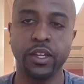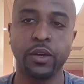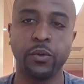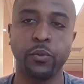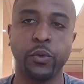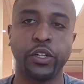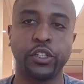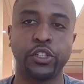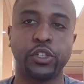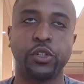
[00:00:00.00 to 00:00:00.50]

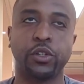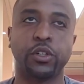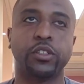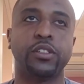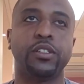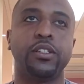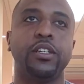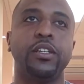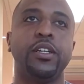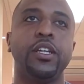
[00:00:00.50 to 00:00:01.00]
In which your
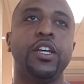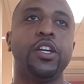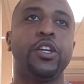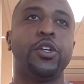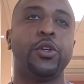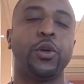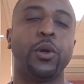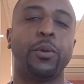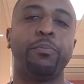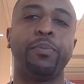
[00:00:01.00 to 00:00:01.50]
team,
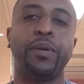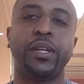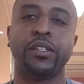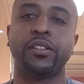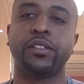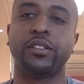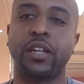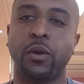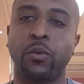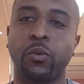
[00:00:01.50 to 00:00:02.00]
your
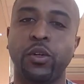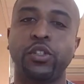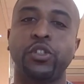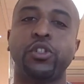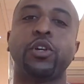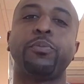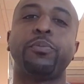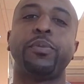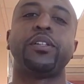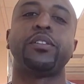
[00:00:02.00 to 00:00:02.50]
business, I
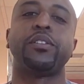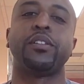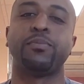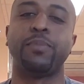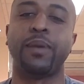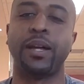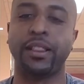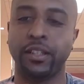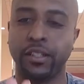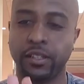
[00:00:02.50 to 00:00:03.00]
want your business,
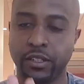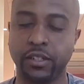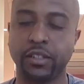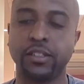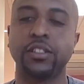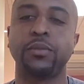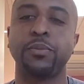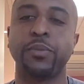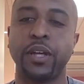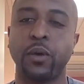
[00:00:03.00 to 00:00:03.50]
by
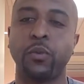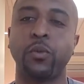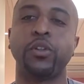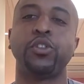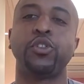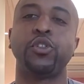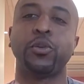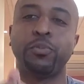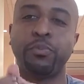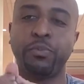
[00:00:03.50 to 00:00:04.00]
listening to me, I
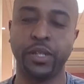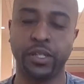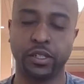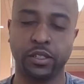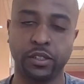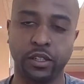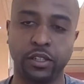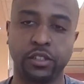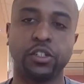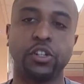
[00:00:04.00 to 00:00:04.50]
want your
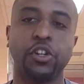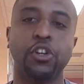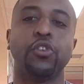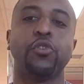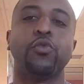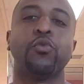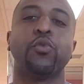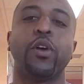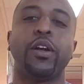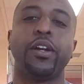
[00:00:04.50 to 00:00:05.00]
business
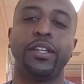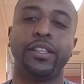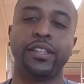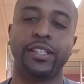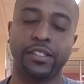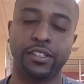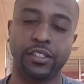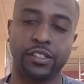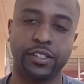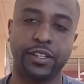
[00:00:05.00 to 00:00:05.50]
running
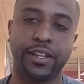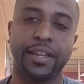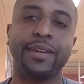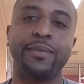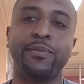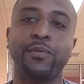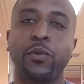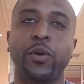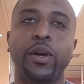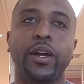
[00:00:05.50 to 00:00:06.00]
the
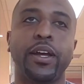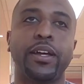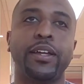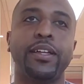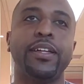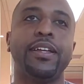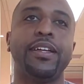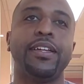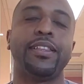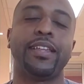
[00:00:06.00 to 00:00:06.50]
same
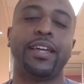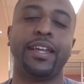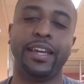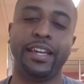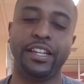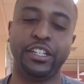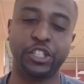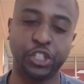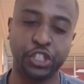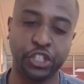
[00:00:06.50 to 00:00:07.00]
way
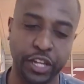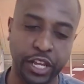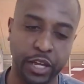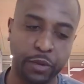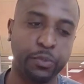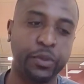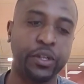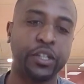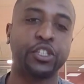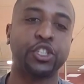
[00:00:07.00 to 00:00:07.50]
that a
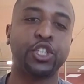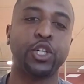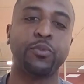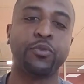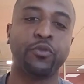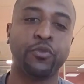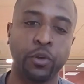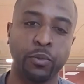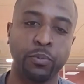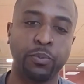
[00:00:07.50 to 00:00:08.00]

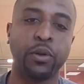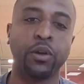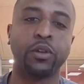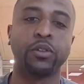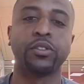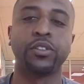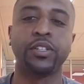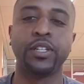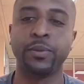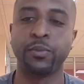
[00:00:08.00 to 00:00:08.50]
championship
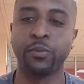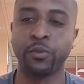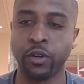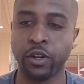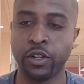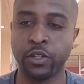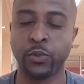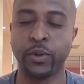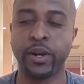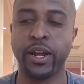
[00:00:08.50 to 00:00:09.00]
football team
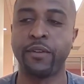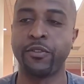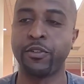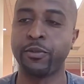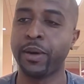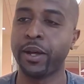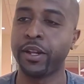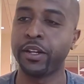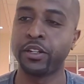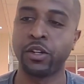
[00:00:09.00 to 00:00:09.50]
runs, where
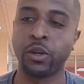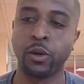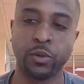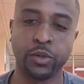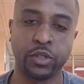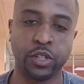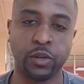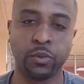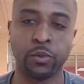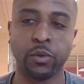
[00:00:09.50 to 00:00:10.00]
everybody
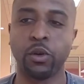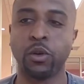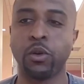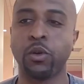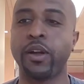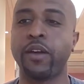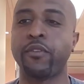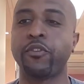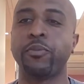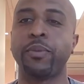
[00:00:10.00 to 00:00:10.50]
knows their
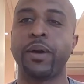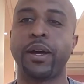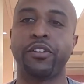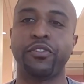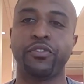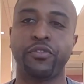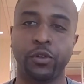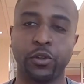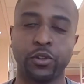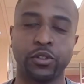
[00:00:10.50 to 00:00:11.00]
role,
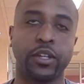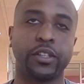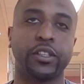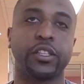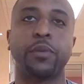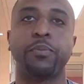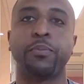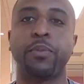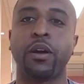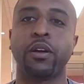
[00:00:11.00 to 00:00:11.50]
everybody feels like
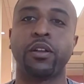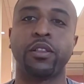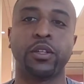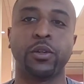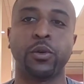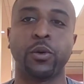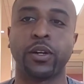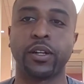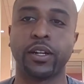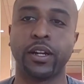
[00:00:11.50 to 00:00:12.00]
they're part of
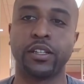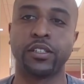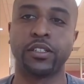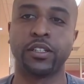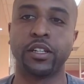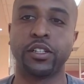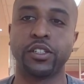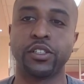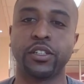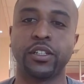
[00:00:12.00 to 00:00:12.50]
the
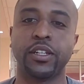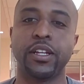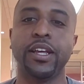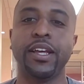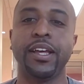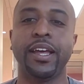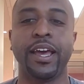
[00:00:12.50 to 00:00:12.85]
organization,